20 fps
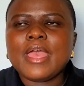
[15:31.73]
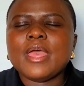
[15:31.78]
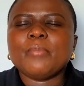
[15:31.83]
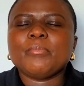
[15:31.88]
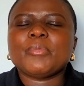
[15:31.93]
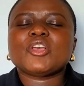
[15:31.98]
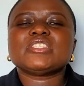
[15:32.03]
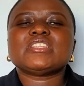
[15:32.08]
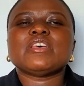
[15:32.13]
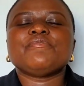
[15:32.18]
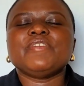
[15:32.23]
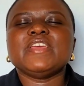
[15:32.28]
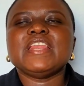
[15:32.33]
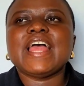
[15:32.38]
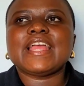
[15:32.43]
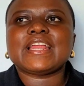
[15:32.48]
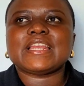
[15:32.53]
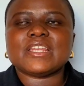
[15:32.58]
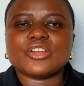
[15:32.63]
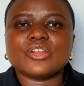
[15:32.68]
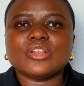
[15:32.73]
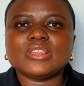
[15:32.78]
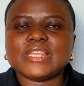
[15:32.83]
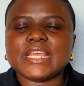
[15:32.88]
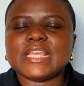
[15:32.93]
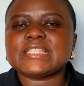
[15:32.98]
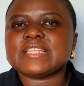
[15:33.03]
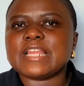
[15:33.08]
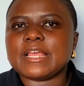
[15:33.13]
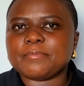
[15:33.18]
Because I feel like little
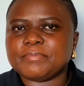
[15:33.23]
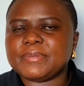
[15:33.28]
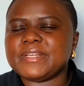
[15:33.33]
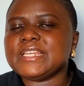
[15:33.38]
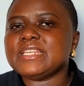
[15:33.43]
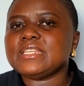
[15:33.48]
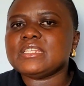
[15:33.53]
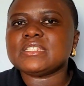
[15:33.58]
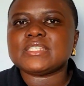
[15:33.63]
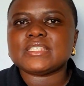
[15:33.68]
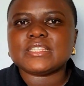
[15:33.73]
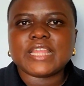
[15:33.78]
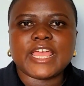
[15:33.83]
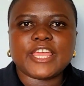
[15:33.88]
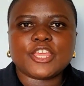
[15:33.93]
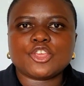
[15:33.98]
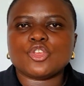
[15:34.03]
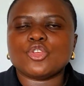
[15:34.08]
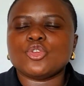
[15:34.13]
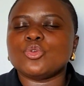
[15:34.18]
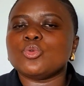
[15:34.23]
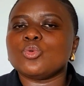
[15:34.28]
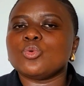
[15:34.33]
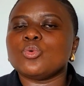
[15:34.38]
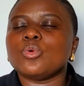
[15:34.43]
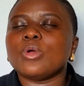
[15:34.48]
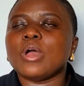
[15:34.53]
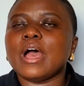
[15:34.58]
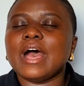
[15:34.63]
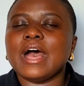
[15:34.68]
things like, please, thank
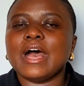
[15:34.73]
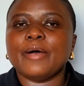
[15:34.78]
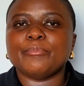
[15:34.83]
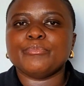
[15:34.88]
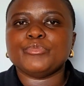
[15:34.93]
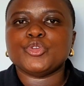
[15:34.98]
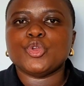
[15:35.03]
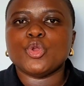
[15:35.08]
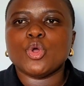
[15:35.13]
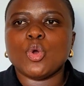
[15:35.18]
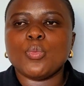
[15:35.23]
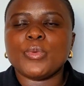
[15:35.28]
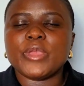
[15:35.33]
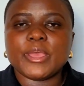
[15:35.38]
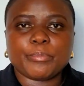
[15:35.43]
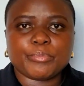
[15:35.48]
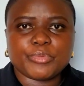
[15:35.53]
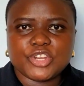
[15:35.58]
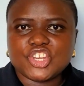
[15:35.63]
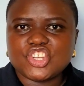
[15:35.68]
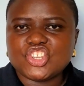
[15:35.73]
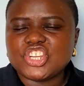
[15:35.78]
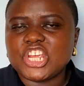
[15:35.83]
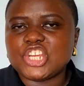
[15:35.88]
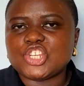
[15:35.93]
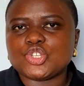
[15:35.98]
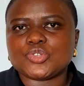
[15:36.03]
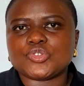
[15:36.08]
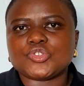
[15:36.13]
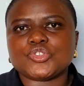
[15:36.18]
you, we
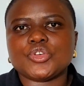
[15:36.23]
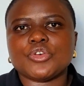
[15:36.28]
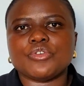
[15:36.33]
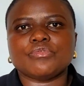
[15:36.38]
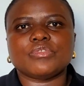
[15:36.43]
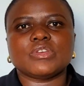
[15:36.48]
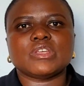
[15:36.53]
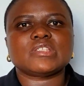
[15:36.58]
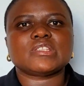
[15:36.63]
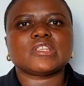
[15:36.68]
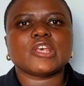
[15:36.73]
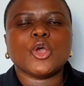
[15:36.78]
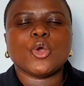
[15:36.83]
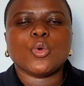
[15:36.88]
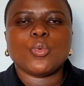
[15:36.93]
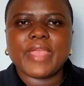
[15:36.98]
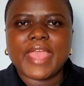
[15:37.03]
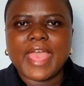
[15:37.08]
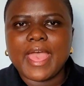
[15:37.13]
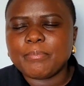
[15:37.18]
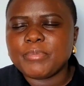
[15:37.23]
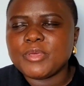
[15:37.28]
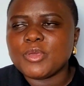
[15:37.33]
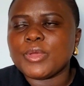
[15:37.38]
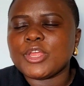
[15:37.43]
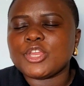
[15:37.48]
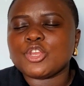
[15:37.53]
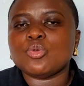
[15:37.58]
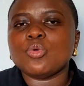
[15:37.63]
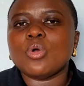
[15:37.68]
appreciate your service, we're happy
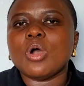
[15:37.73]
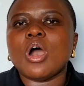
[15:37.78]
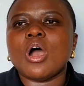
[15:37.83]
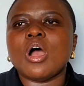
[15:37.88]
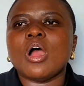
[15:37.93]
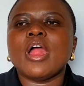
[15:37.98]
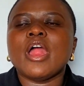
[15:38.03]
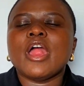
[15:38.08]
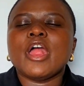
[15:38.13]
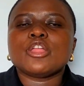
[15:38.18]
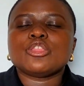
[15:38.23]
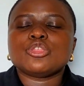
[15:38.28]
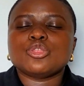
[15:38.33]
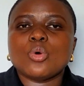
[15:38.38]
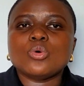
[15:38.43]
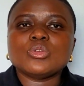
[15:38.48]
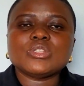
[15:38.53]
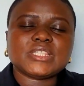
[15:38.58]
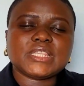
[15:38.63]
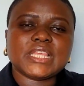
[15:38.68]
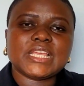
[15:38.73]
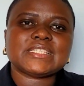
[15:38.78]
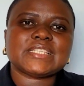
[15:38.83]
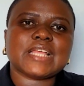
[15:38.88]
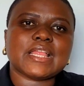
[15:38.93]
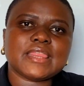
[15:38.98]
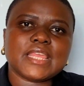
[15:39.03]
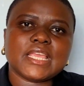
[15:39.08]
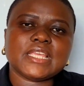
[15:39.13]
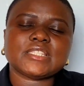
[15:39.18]
when you are, those things
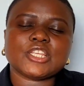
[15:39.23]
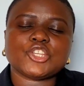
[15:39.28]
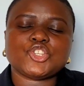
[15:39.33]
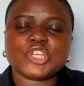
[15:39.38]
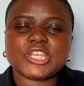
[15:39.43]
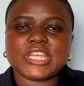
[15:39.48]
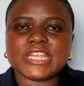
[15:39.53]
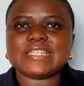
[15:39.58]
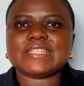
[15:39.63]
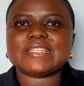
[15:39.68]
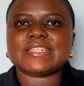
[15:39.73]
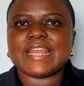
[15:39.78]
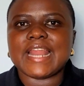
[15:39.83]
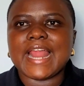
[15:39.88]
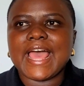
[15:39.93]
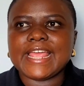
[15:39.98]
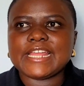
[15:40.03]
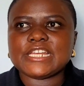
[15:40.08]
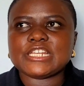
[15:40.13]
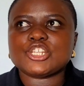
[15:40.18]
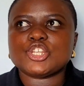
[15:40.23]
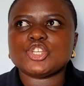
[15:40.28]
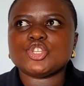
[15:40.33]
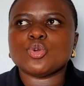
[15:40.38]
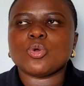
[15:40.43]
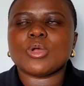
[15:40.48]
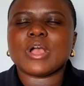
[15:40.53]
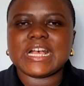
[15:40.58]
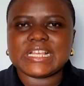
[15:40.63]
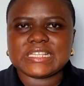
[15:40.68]
are things that you can delight
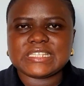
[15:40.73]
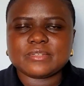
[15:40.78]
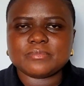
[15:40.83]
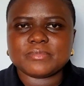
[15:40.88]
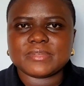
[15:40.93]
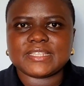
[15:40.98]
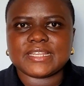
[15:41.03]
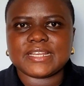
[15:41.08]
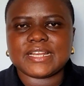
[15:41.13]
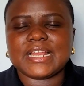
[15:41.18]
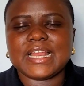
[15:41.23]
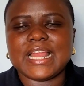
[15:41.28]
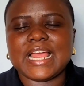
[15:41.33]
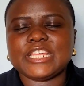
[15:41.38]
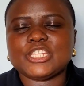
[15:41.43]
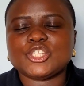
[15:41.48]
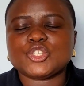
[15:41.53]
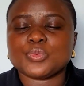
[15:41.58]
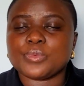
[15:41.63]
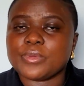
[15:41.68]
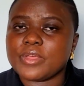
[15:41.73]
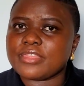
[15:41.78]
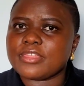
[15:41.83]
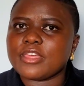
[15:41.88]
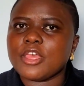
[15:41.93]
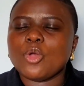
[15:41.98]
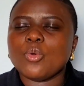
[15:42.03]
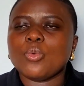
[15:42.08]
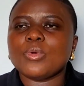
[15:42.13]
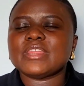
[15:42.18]
your customers and clients with
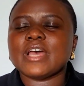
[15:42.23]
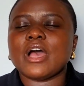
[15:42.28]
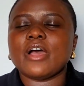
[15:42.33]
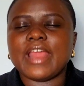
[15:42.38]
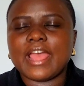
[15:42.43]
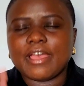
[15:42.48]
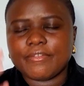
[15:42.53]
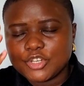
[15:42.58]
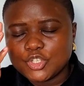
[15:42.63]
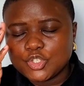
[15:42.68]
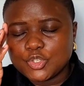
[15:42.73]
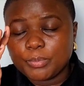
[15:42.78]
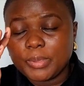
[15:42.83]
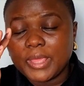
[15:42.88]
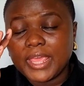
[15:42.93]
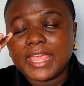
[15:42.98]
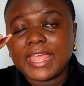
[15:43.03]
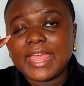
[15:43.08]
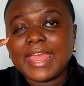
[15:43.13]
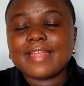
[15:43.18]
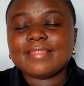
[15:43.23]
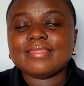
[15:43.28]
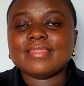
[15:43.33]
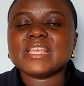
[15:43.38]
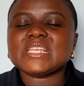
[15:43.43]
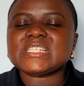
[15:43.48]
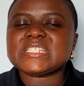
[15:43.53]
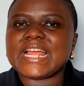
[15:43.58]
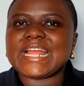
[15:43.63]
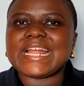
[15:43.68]
without having to pay.
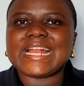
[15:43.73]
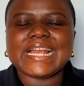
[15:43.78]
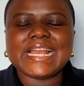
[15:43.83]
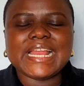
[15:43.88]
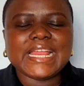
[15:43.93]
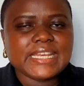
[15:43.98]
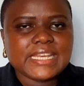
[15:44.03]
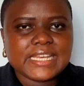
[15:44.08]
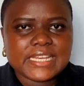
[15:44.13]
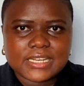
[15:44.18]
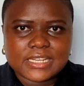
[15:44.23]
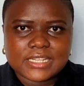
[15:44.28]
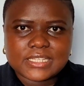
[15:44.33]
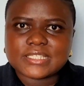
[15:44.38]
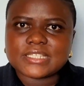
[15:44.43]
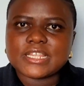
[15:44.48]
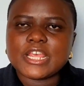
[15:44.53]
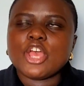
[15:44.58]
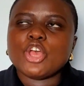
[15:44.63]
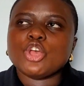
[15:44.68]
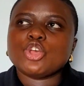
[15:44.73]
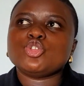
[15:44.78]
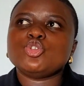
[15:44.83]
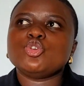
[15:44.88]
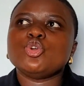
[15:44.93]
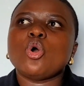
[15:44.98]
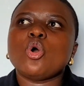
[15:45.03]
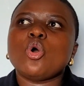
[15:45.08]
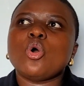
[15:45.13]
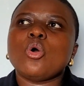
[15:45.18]
Things like cleanliness.
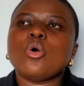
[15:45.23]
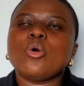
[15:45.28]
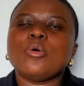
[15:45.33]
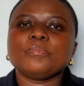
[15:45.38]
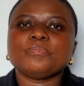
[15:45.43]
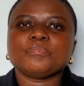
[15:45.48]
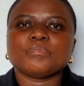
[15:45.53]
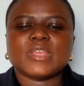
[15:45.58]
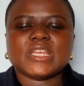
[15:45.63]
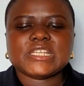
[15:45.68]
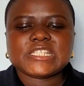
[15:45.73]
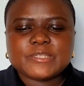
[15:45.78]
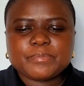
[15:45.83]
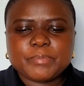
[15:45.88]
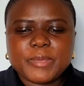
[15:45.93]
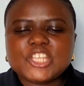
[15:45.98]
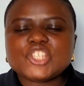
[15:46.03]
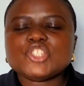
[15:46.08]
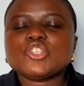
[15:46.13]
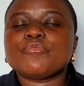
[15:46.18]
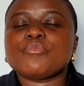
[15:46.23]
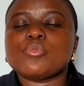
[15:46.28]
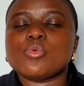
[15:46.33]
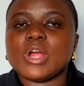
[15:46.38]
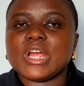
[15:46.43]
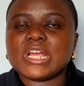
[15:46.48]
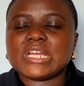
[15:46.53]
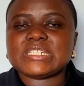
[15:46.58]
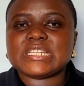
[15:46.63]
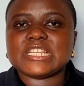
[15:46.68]
Your space of
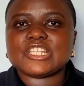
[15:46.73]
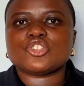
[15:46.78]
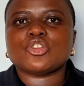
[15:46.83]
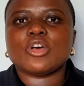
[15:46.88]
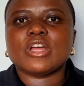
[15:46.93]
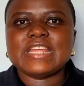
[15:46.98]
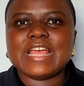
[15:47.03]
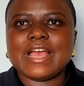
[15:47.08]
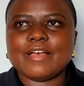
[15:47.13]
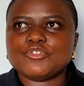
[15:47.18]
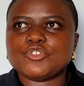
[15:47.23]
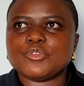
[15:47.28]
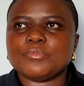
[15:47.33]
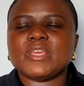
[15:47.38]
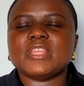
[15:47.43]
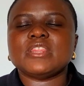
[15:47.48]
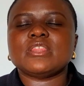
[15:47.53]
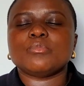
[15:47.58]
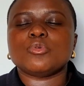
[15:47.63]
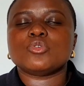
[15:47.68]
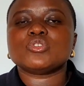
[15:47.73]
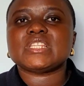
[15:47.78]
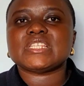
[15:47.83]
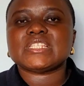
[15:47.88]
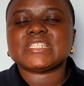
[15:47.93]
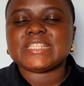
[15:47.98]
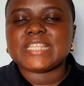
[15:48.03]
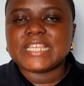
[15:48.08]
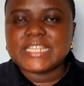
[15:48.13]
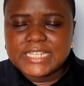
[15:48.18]
work does not have to be the most
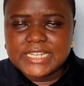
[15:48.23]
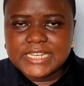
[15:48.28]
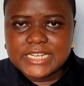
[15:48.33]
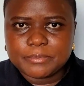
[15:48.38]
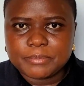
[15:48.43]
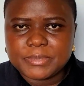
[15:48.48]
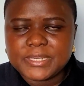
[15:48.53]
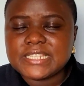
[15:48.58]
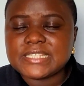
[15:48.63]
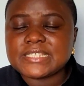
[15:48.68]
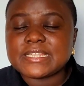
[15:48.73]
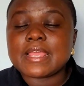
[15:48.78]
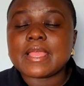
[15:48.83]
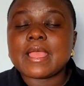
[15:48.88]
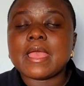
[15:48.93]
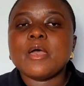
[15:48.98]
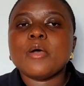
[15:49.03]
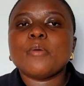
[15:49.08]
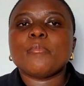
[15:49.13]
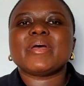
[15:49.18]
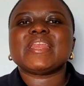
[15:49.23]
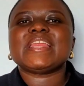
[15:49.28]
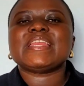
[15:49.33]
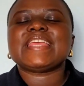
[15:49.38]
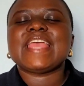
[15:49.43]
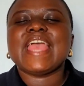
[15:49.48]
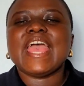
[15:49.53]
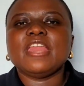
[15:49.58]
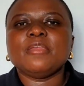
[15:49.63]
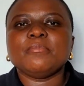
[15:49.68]
aesthetically pleasing, but it
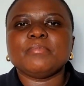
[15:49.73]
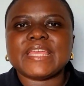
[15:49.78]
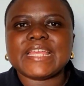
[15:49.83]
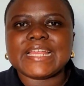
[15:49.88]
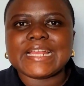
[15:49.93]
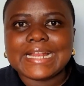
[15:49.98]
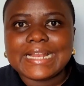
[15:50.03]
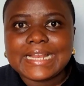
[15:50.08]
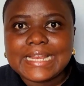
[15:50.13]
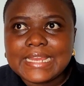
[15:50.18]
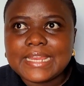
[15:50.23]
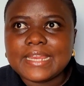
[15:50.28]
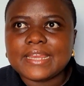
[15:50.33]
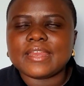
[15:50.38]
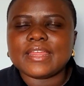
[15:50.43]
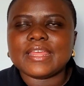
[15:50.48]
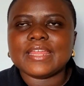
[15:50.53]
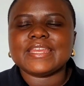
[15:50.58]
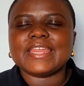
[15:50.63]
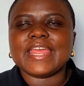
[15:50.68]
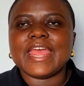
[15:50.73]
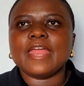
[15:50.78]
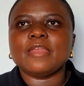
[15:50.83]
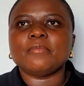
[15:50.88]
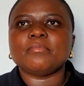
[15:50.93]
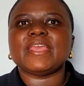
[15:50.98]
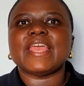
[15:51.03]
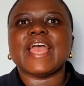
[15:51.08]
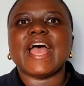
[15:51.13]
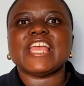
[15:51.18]
can be clean, it can
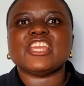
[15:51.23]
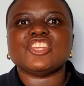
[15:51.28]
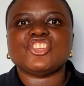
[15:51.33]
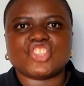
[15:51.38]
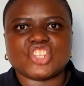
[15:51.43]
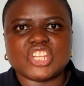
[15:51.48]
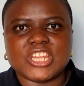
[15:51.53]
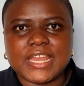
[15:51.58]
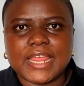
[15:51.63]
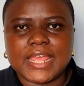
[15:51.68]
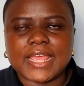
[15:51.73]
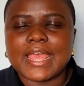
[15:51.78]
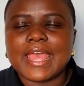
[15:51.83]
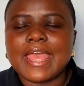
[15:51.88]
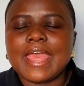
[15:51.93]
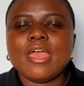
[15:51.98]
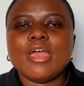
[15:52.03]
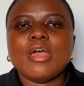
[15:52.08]
be hygienic.